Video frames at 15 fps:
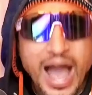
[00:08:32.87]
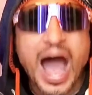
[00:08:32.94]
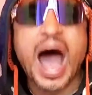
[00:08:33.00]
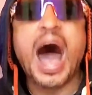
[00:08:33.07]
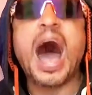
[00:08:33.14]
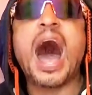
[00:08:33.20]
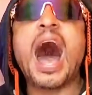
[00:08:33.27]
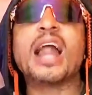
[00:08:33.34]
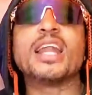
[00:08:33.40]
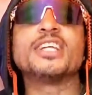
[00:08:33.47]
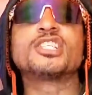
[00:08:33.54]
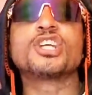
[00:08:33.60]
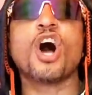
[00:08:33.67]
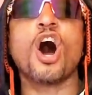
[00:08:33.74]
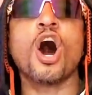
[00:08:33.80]
I'll holler
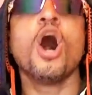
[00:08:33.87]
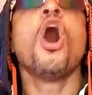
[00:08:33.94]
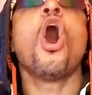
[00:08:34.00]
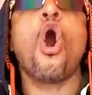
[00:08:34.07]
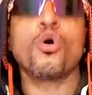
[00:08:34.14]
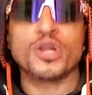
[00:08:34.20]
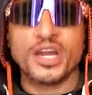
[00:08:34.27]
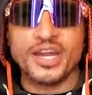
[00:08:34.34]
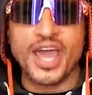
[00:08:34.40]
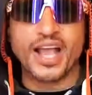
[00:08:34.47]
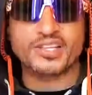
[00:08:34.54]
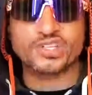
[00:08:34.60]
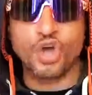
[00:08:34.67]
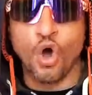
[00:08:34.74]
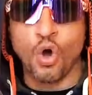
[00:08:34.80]
at y'all on the
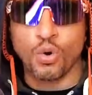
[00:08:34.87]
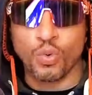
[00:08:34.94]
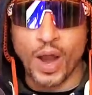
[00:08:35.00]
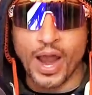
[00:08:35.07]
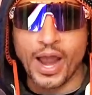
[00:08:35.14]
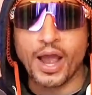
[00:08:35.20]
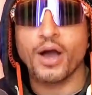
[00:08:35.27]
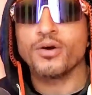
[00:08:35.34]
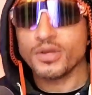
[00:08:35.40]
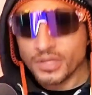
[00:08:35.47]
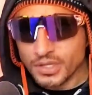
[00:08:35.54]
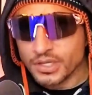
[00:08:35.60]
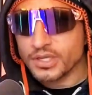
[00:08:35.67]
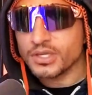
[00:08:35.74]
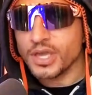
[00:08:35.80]
next go around.
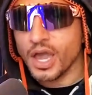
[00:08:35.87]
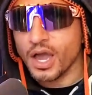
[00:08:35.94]
Yeah.